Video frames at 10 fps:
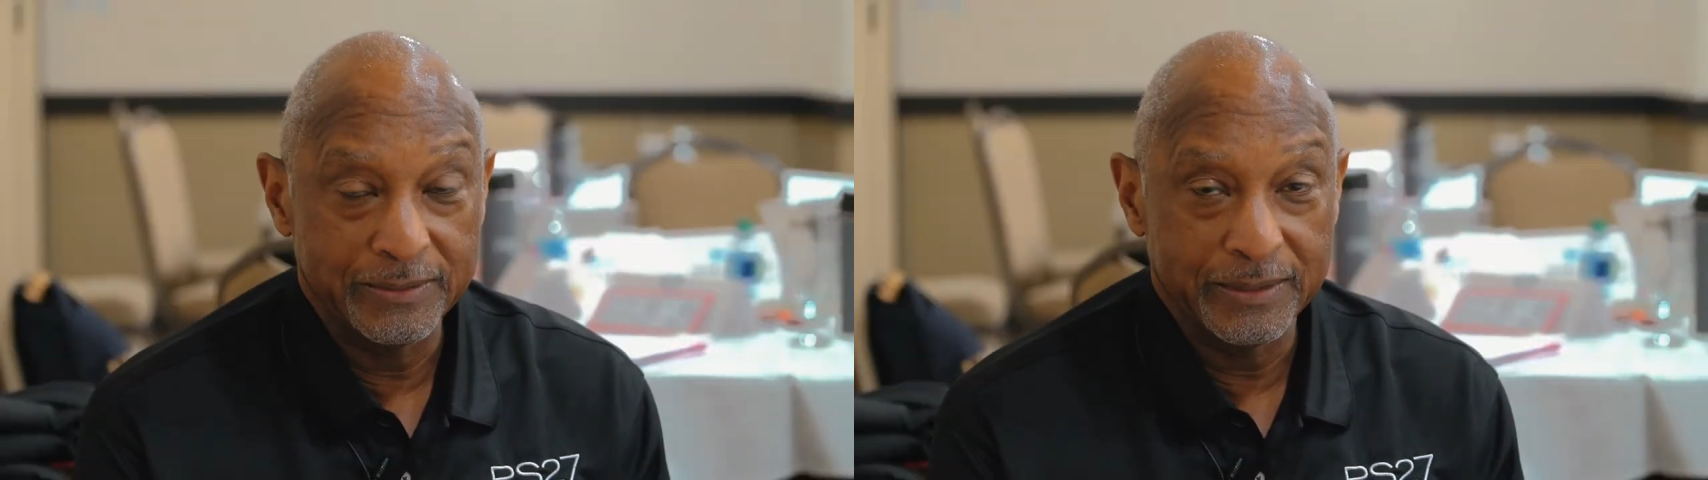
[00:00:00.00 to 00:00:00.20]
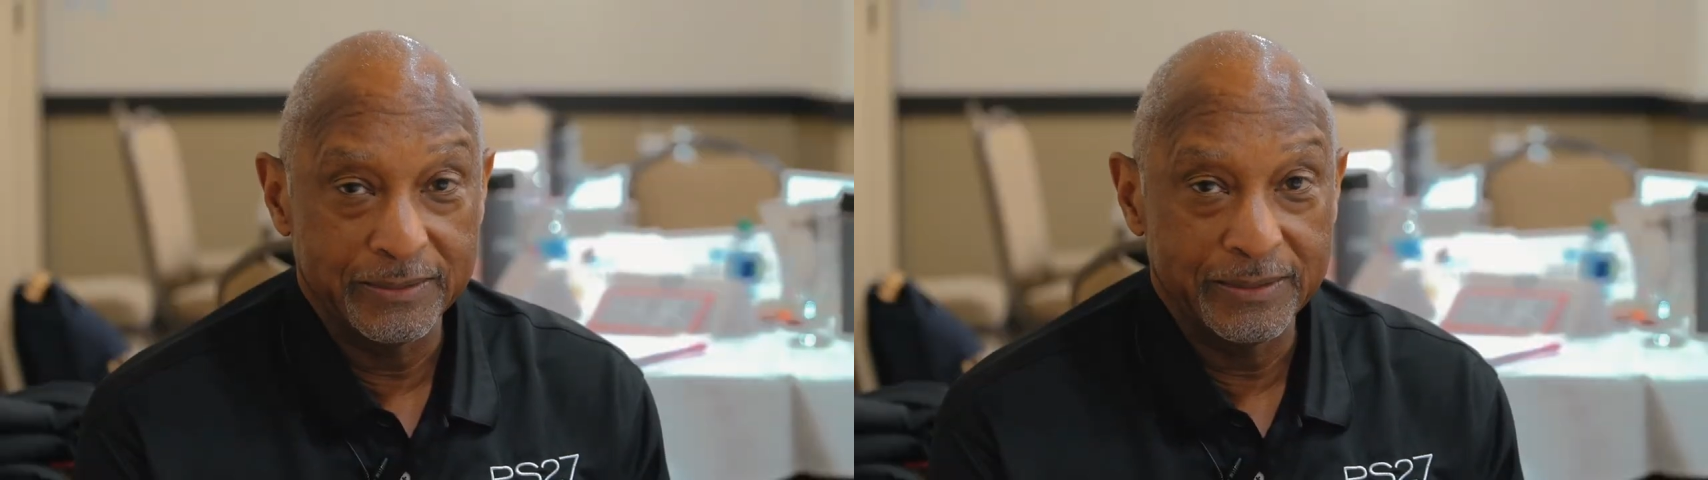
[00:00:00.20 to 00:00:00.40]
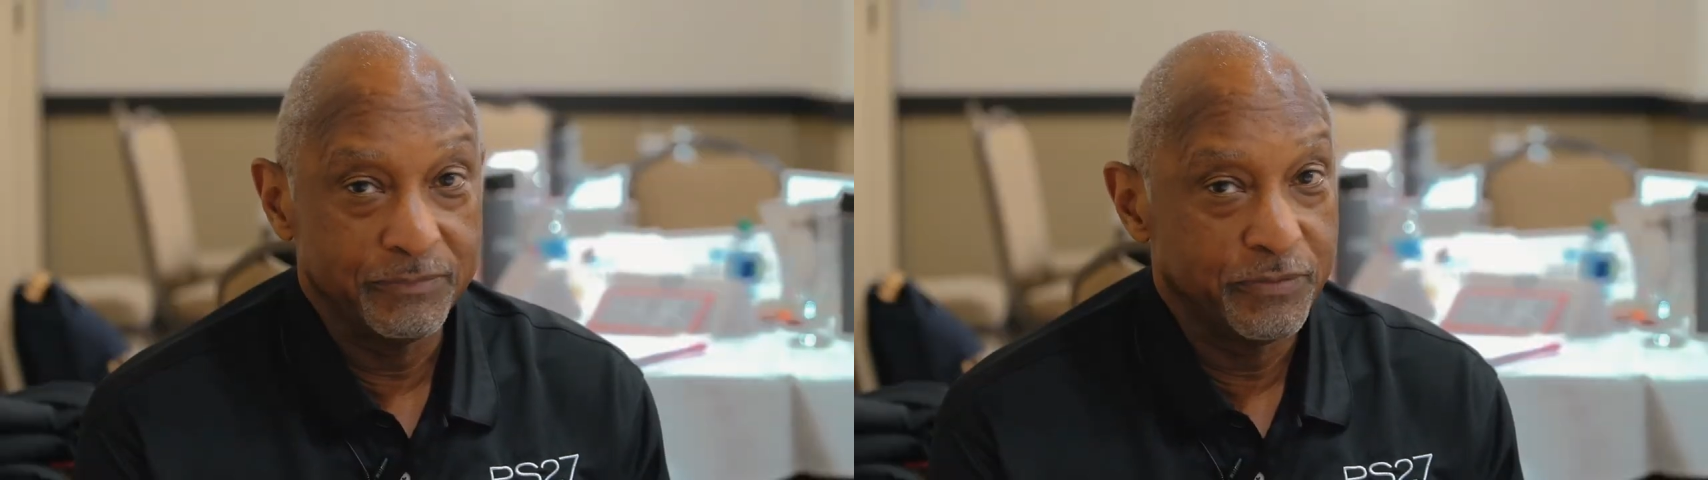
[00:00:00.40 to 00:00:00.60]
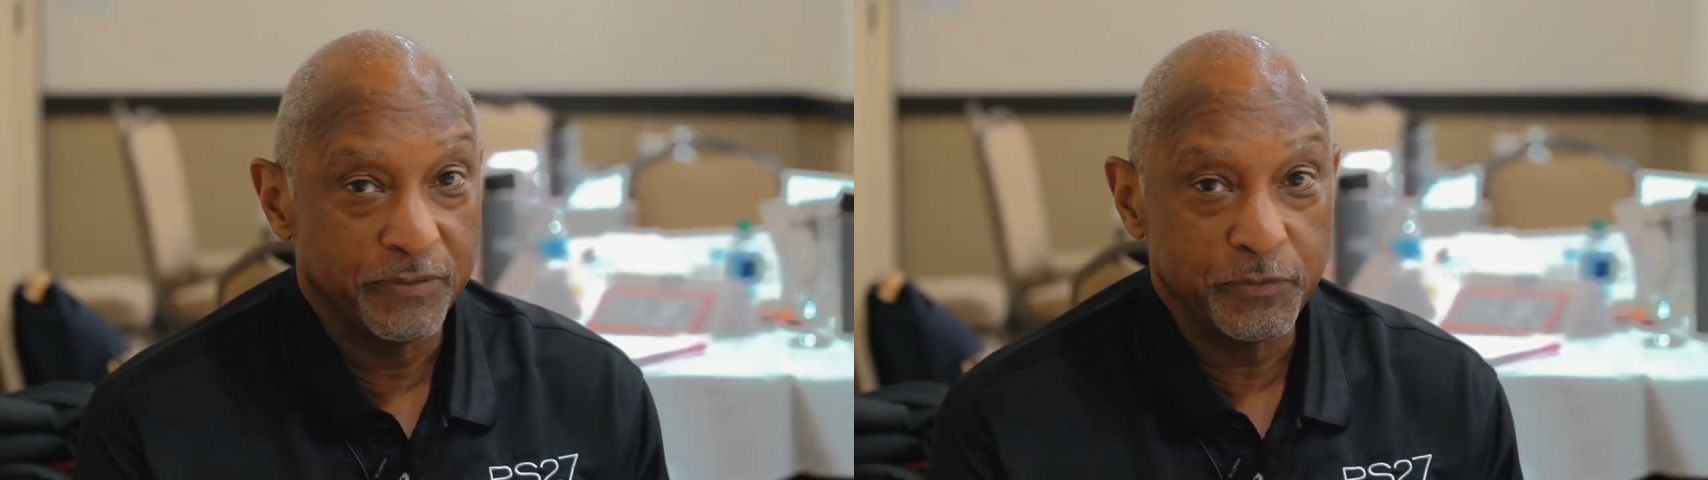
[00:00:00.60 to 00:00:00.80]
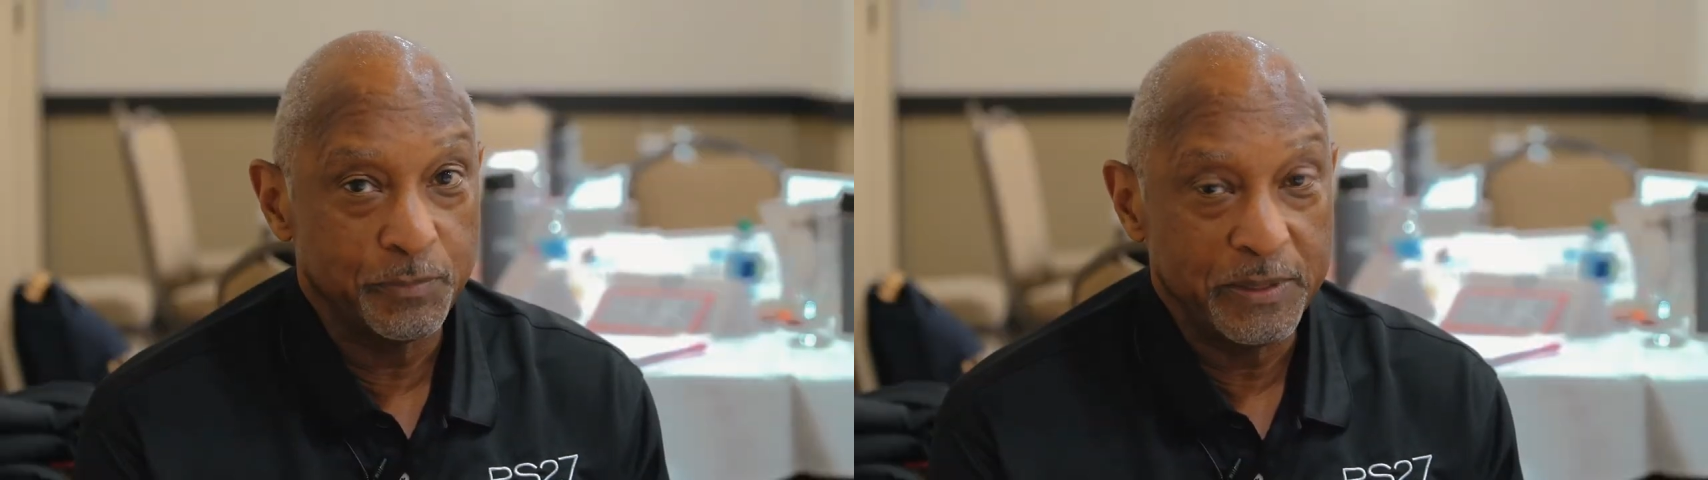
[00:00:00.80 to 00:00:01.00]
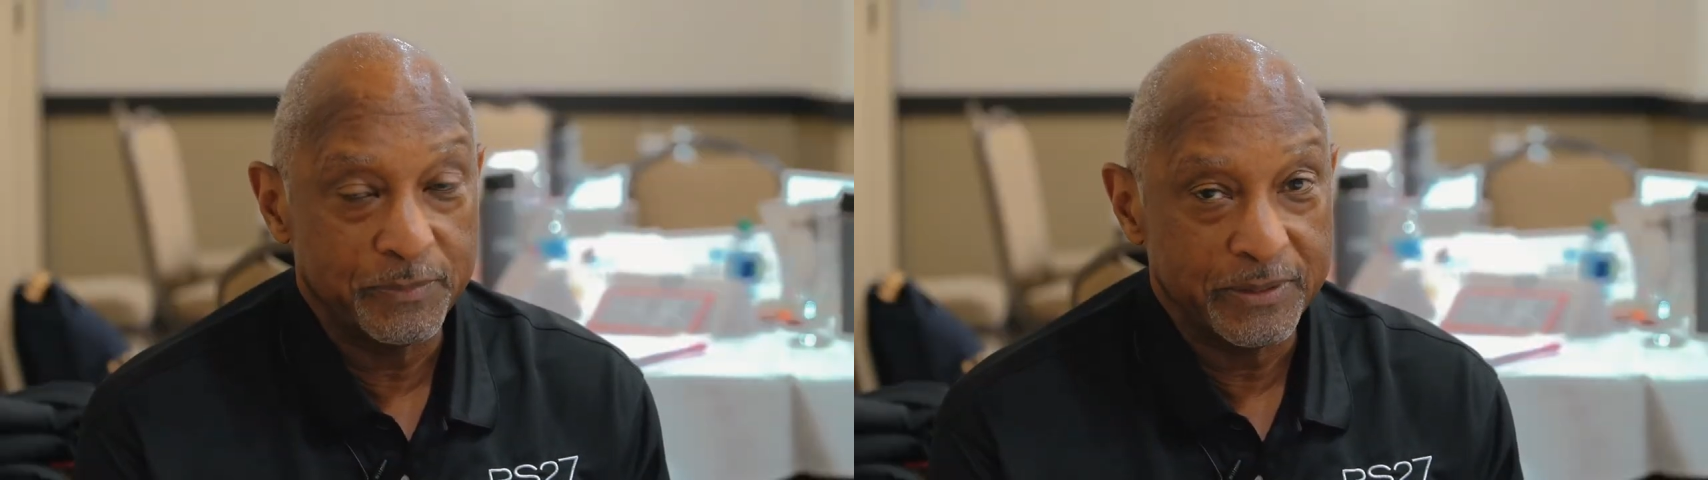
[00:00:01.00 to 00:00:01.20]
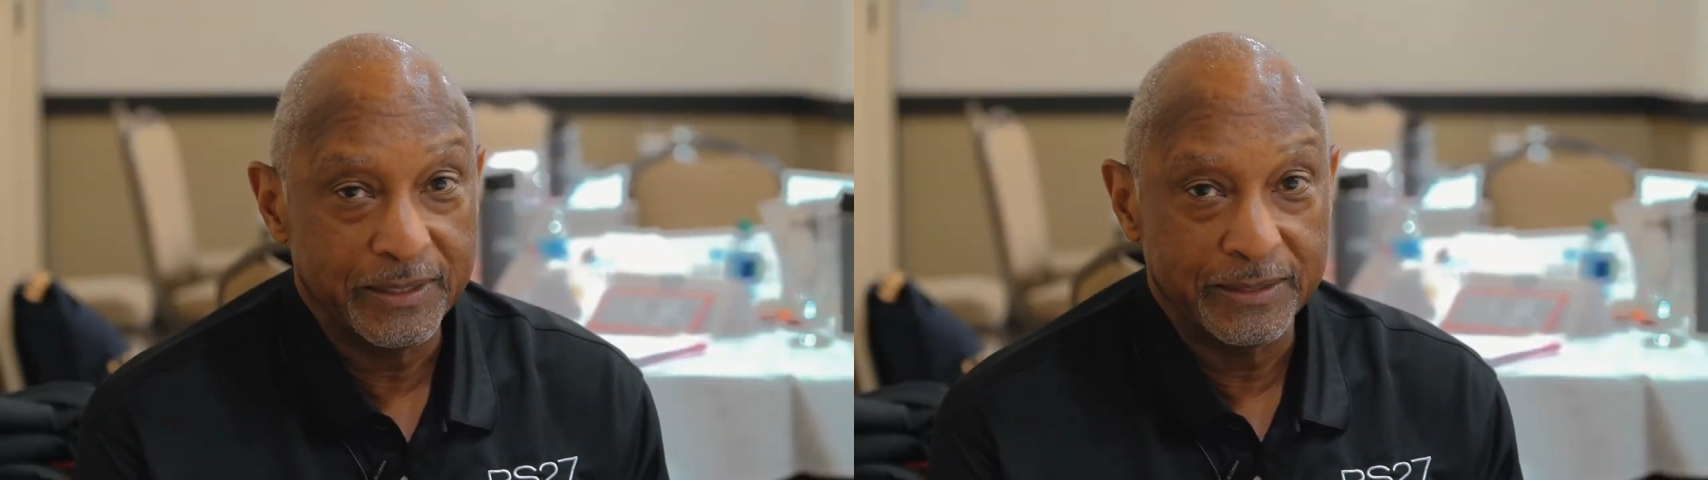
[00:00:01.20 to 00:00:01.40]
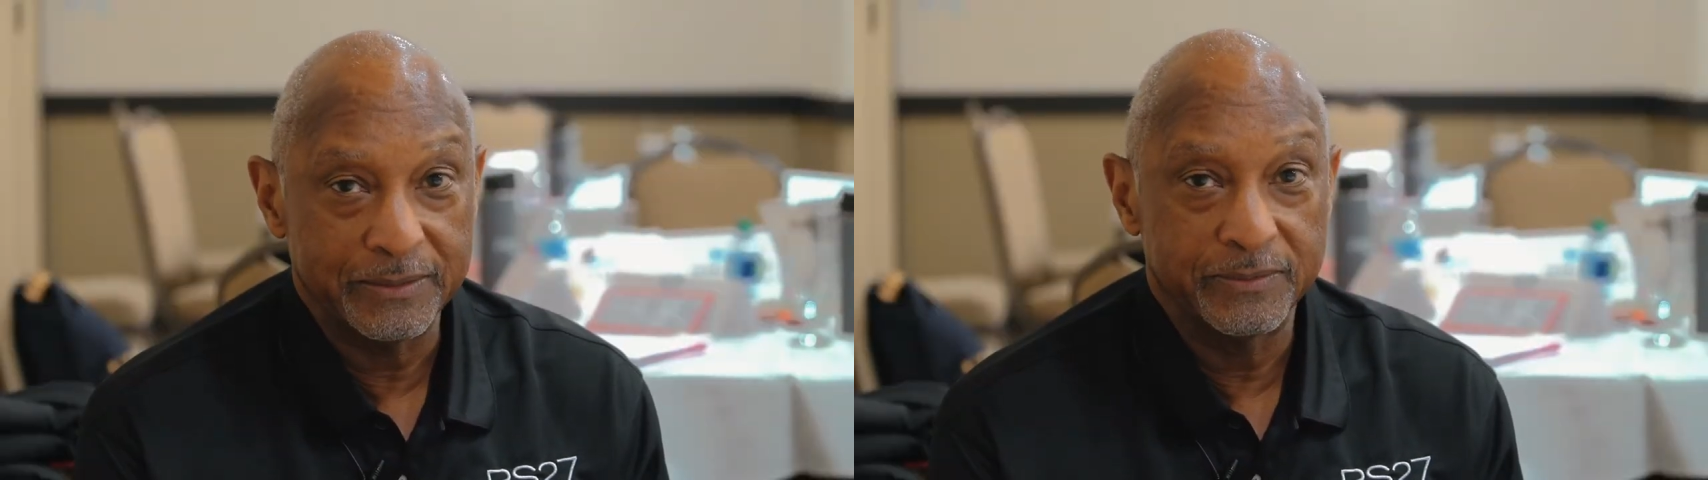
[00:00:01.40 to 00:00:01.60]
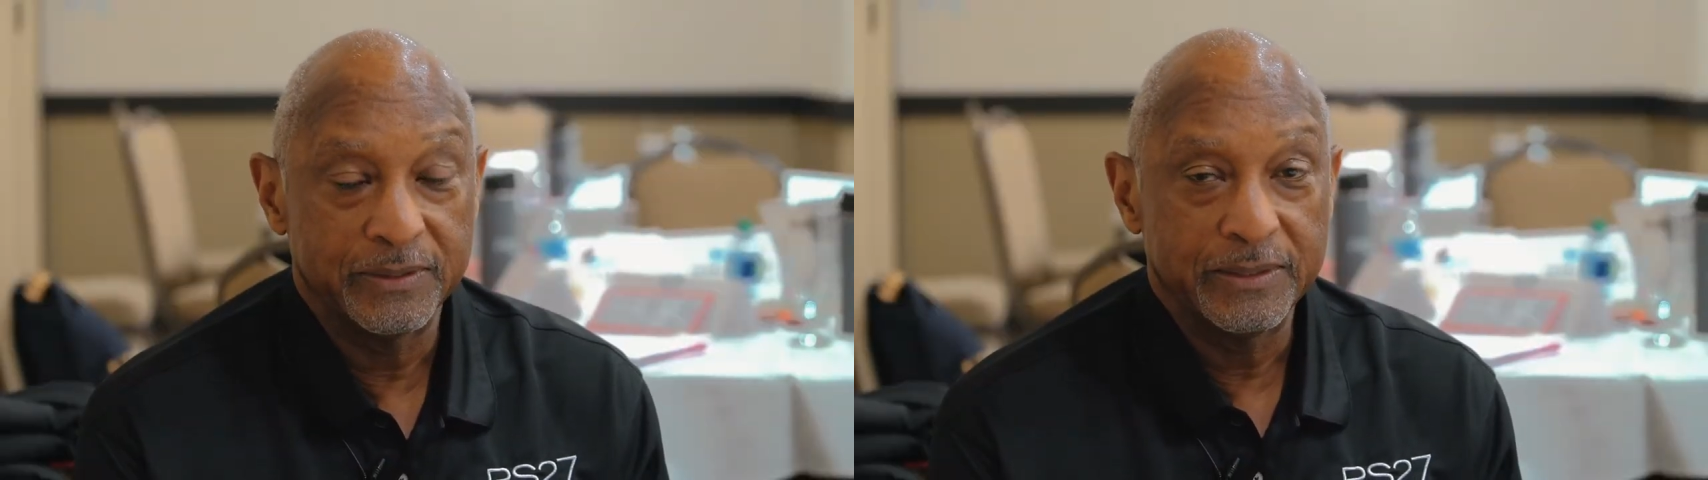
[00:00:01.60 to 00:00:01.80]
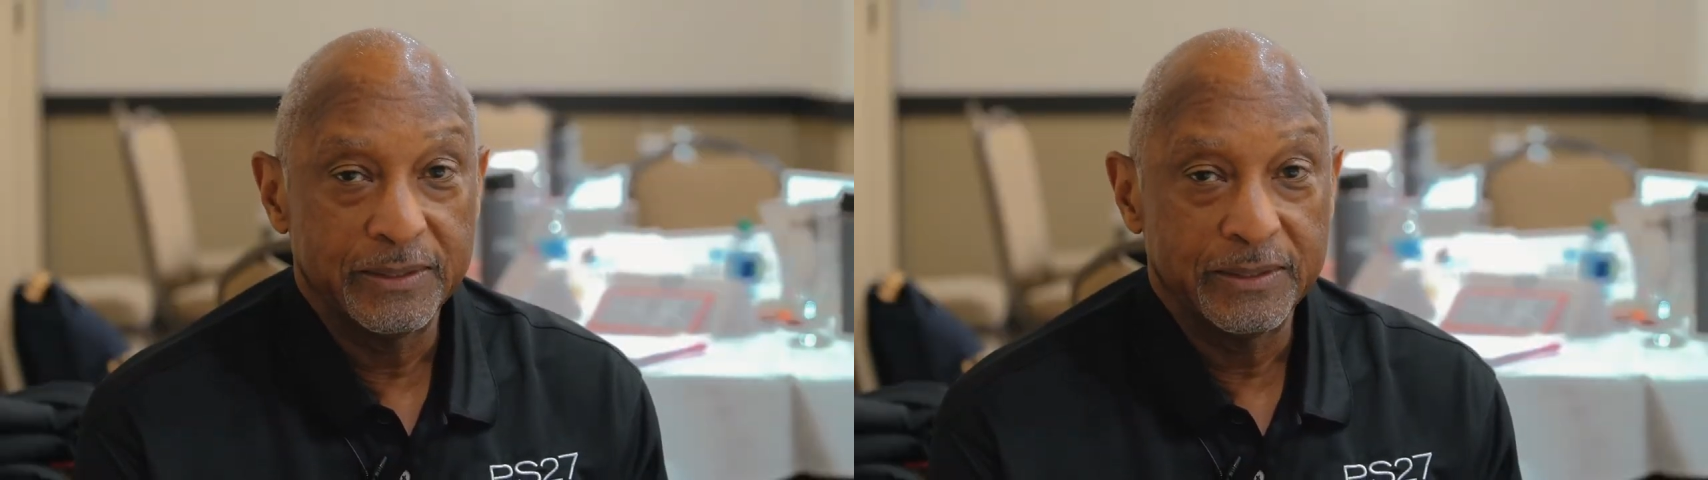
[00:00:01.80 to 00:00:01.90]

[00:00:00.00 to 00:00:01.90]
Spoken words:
that very few people can